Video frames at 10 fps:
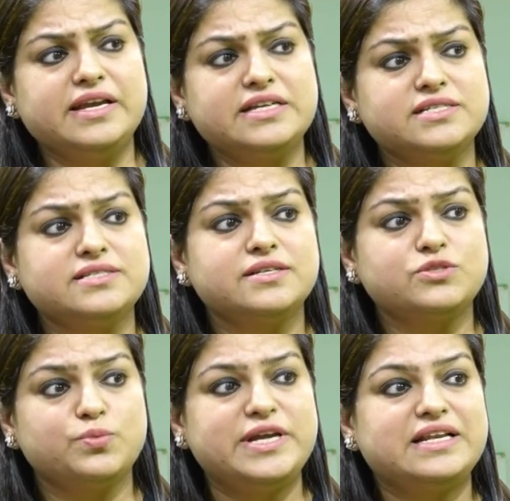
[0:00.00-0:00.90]
it is
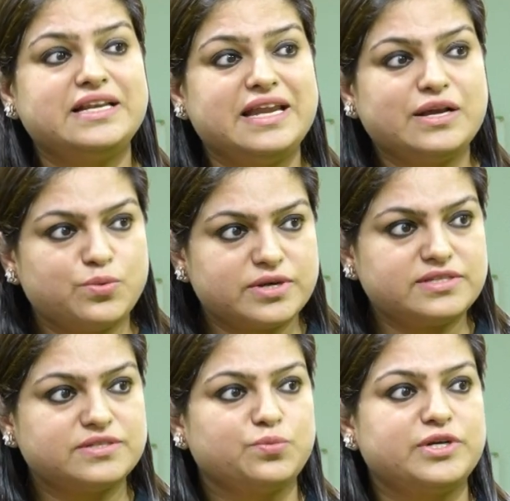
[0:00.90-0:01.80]
the sweet
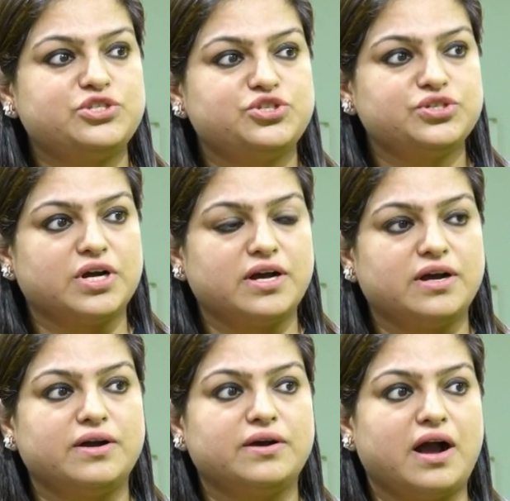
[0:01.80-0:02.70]
liquids which
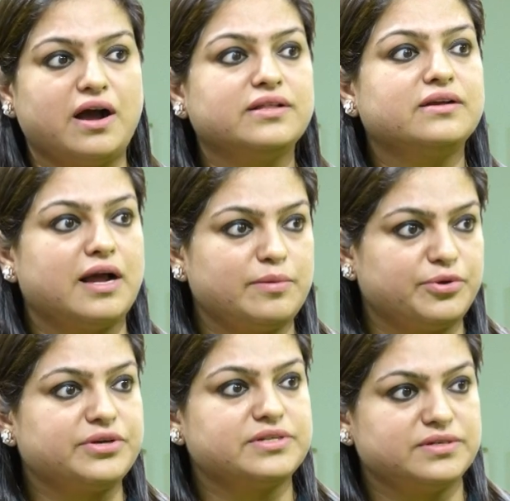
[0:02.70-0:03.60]
are the
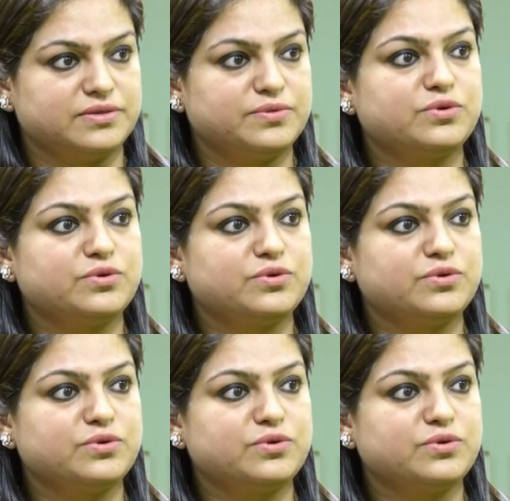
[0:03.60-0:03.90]
culprit.